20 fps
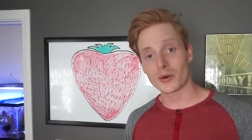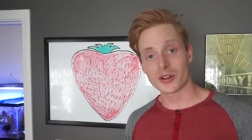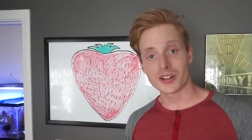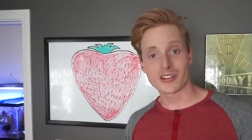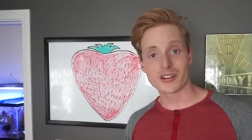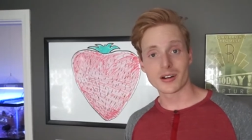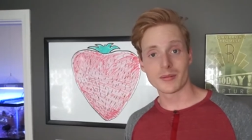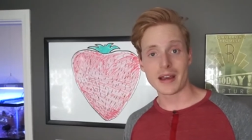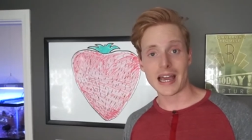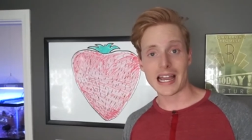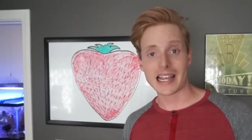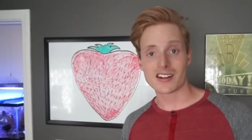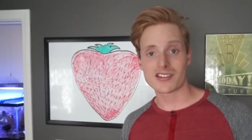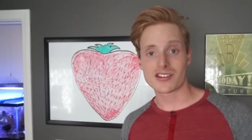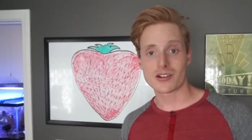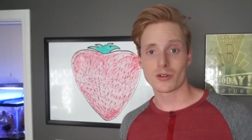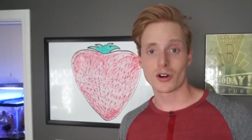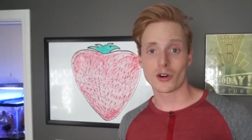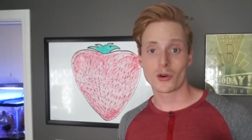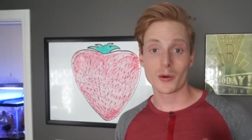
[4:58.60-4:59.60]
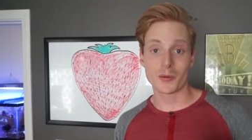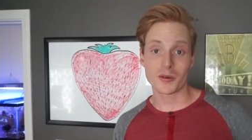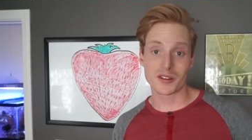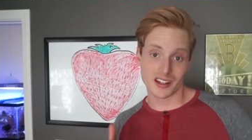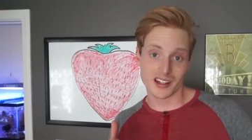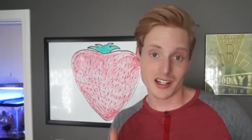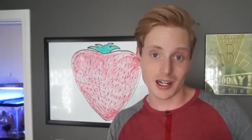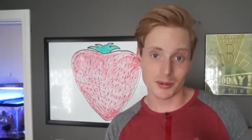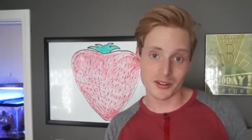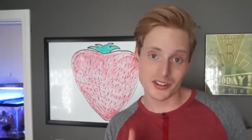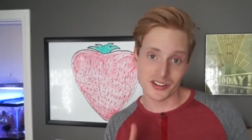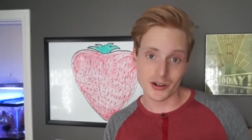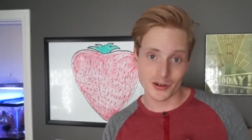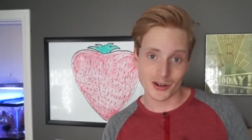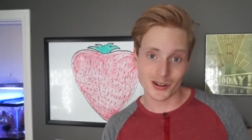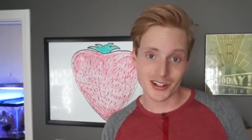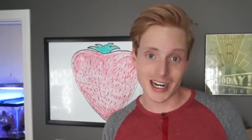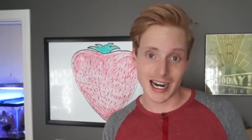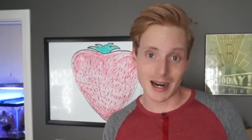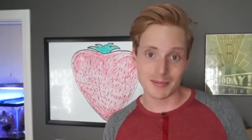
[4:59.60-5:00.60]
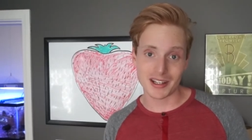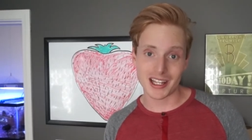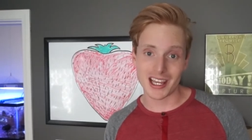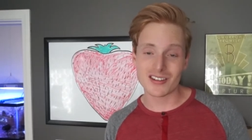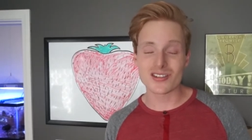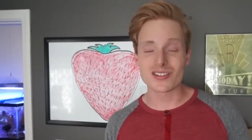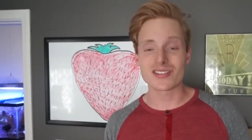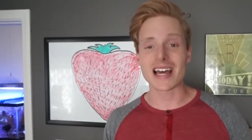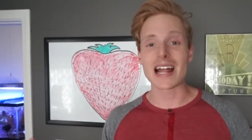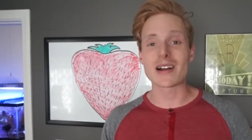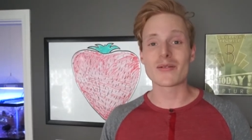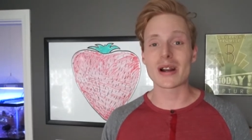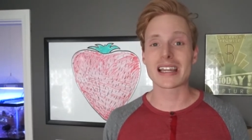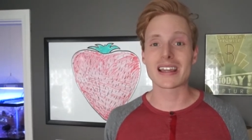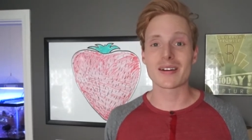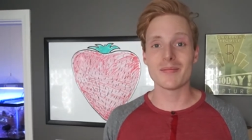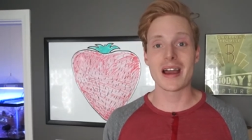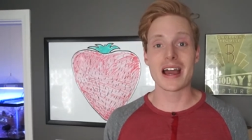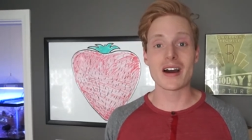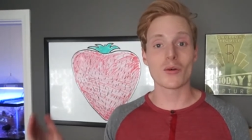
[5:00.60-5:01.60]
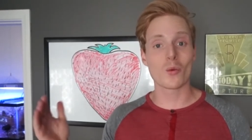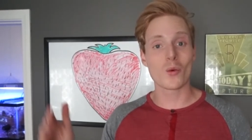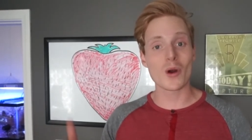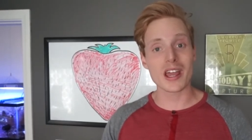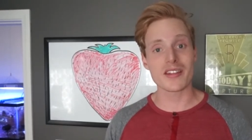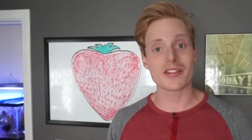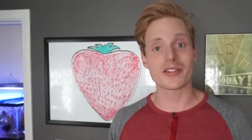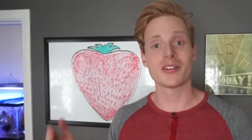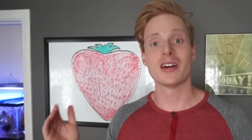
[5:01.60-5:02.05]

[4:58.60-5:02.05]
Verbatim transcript: wanted to come back at you real quick with a couple cereal combinations I recommend with